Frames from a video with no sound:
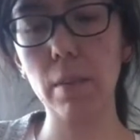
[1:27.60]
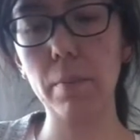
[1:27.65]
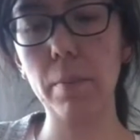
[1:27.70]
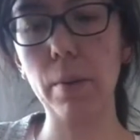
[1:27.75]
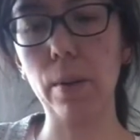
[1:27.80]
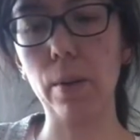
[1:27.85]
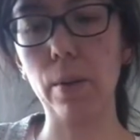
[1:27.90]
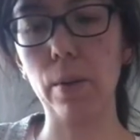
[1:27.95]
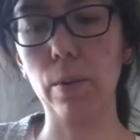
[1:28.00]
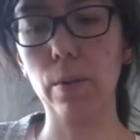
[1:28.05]
the
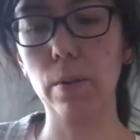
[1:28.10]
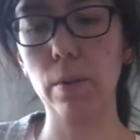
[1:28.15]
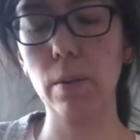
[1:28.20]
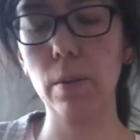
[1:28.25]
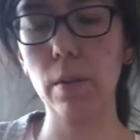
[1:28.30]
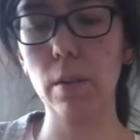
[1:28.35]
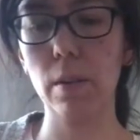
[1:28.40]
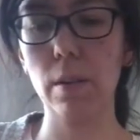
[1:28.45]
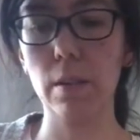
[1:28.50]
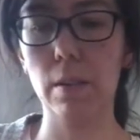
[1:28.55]

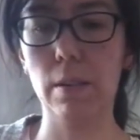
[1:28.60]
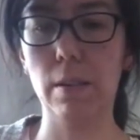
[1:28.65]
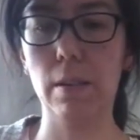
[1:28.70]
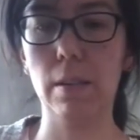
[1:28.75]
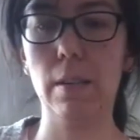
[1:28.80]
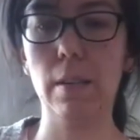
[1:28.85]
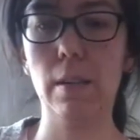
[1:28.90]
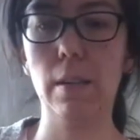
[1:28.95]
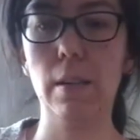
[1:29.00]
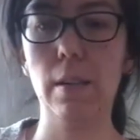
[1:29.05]
balloon
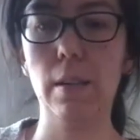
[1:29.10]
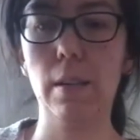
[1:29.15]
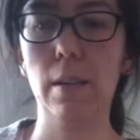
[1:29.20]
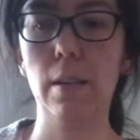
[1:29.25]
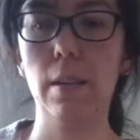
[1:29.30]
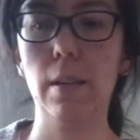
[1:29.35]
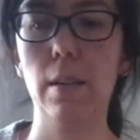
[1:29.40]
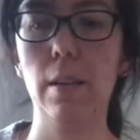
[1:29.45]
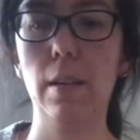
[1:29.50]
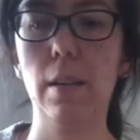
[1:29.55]

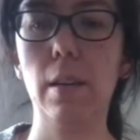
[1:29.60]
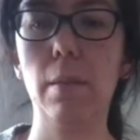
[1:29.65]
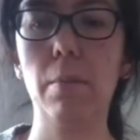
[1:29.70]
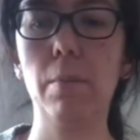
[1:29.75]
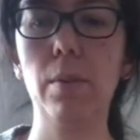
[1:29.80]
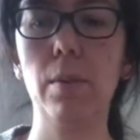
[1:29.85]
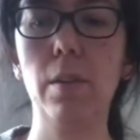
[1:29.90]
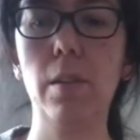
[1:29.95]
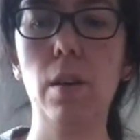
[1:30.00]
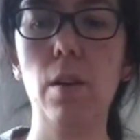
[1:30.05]

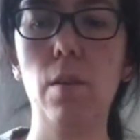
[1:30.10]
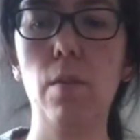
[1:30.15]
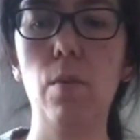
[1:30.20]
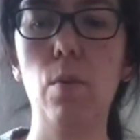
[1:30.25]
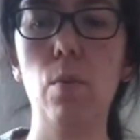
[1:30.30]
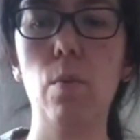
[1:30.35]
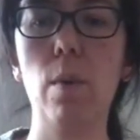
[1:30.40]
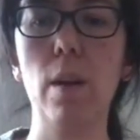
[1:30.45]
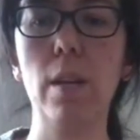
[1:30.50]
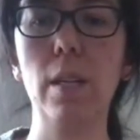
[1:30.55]
and put it
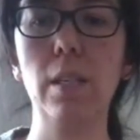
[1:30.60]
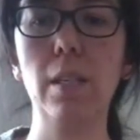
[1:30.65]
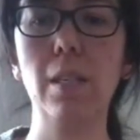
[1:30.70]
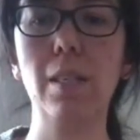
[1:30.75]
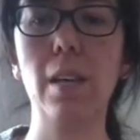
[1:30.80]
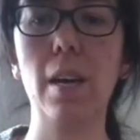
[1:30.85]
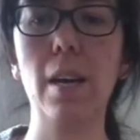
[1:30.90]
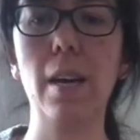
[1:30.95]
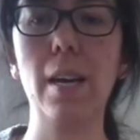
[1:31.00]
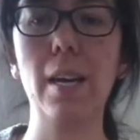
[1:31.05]
over one
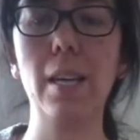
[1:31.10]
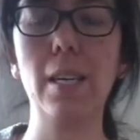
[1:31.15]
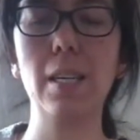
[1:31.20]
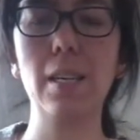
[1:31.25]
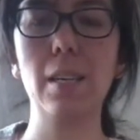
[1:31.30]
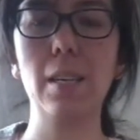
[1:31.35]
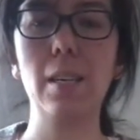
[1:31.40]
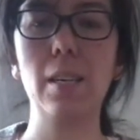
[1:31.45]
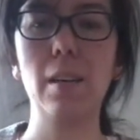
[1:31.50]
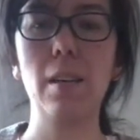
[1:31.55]

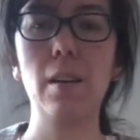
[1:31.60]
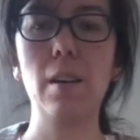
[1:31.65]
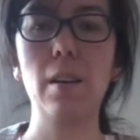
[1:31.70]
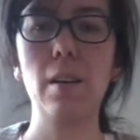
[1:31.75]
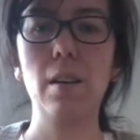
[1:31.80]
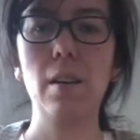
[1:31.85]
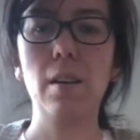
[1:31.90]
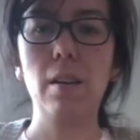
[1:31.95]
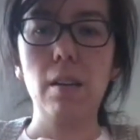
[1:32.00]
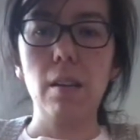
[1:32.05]
side
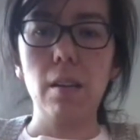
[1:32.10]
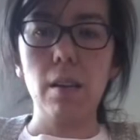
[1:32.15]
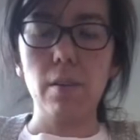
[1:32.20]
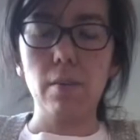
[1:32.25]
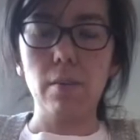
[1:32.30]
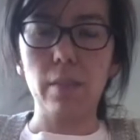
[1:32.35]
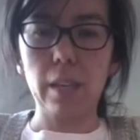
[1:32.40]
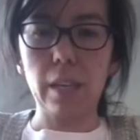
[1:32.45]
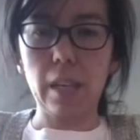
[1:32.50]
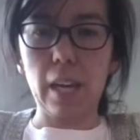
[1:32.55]

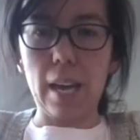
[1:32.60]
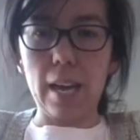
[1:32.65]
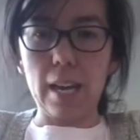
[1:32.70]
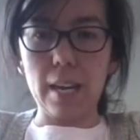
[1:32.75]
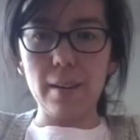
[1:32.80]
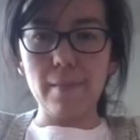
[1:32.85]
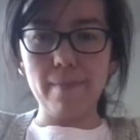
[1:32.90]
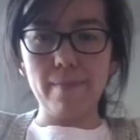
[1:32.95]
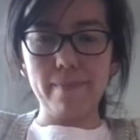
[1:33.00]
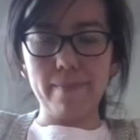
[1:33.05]
the
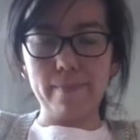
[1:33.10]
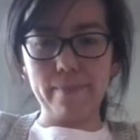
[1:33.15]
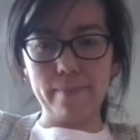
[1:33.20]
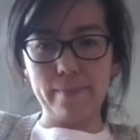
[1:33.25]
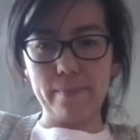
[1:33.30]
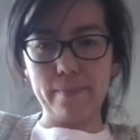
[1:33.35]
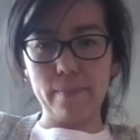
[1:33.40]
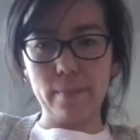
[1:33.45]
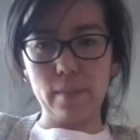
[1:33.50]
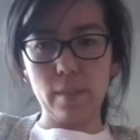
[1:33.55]
can.
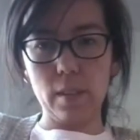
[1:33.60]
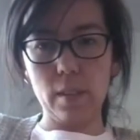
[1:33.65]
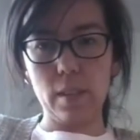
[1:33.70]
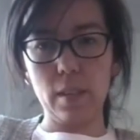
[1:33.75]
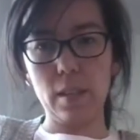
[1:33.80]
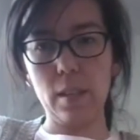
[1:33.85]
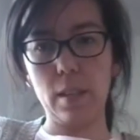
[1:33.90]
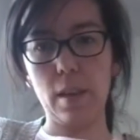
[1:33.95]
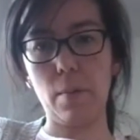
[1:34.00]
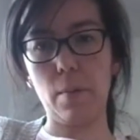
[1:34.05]

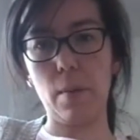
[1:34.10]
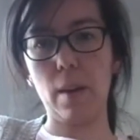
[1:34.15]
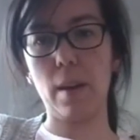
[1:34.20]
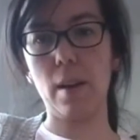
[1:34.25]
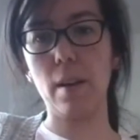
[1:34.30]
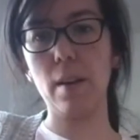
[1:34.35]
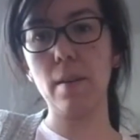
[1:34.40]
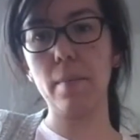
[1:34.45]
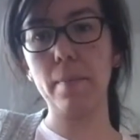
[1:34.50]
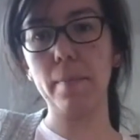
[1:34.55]
There we
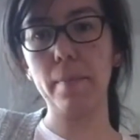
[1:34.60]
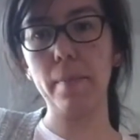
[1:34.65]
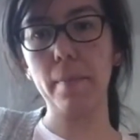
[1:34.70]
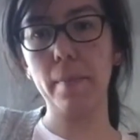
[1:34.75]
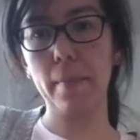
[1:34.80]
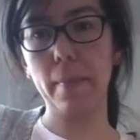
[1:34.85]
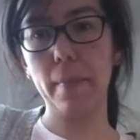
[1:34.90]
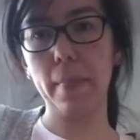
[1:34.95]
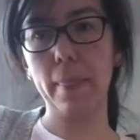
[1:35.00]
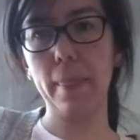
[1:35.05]
are.
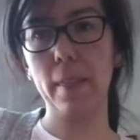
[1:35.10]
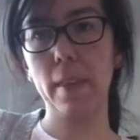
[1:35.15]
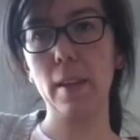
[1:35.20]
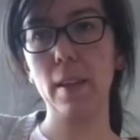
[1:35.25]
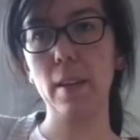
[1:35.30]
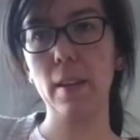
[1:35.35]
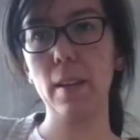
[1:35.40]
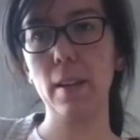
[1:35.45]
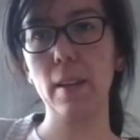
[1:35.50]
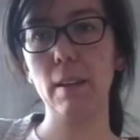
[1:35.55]

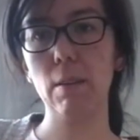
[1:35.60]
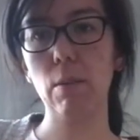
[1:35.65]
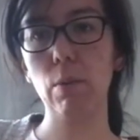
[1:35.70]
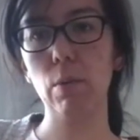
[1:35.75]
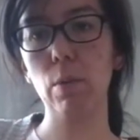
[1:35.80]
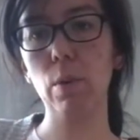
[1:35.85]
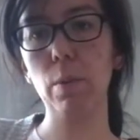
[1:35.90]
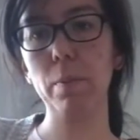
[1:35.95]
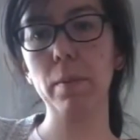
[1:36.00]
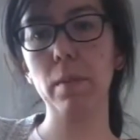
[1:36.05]

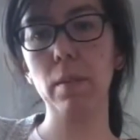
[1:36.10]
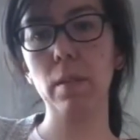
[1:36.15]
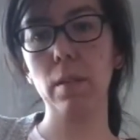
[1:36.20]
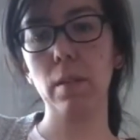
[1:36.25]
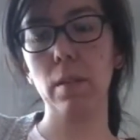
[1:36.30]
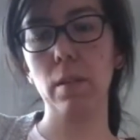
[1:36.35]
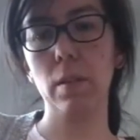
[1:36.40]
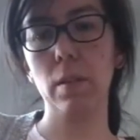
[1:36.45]
Whoops.